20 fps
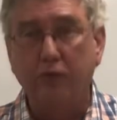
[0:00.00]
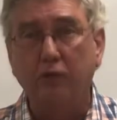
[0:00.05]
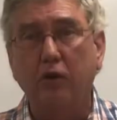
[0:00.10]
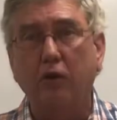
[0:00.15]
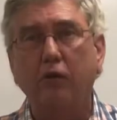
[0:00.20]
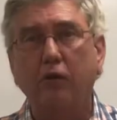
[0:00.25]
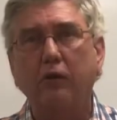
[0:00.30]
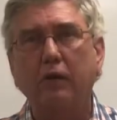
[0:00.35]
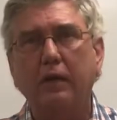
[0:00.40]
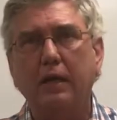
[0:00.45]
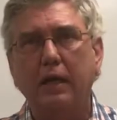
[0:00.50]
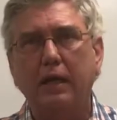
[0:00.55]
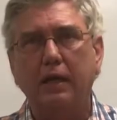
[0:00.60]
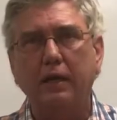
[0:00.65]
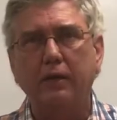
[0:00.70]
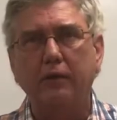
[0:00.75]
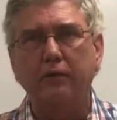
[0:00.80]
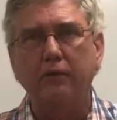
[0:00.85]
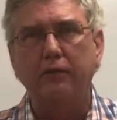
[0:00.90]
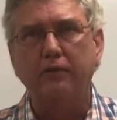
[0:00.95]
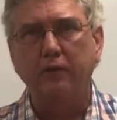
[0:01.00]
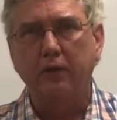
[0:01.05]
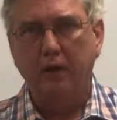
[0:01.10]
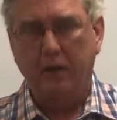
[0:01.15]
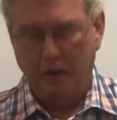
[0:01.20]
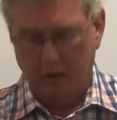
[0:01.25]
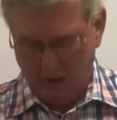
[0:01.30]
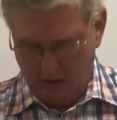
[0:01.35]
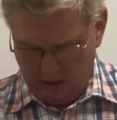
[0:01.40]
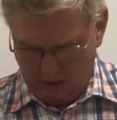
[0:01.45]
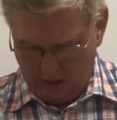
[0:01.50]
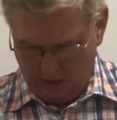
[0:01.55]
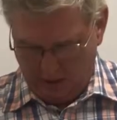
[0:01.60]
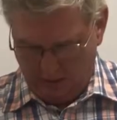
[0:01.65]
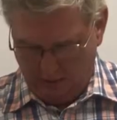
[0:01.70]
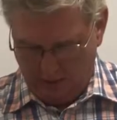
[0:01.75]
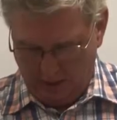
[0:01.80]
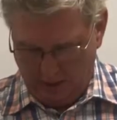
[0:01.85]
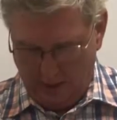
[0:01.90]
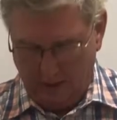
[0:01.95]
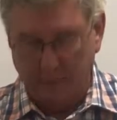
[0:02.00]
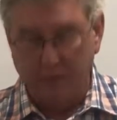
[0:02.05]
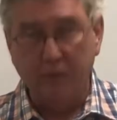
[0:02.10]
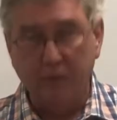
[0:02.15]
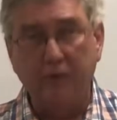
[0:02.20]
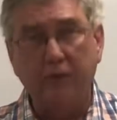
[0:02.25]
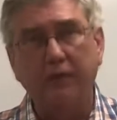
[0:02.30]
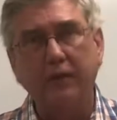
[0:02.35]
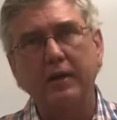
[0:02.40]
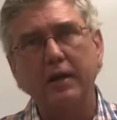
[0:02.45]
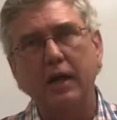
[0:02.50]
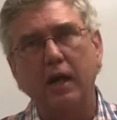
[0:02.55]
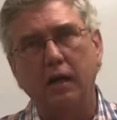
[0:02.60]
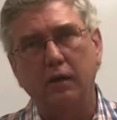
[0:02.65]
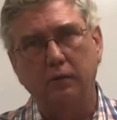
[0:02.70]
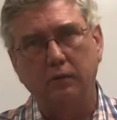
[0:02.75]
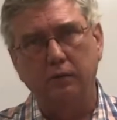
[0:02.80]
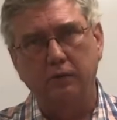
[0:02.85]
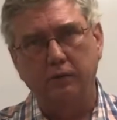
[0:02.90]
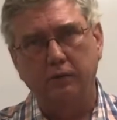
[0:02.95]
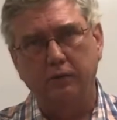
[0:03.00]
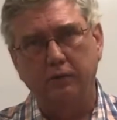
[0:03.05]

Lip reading: on the keys and the names of the notes.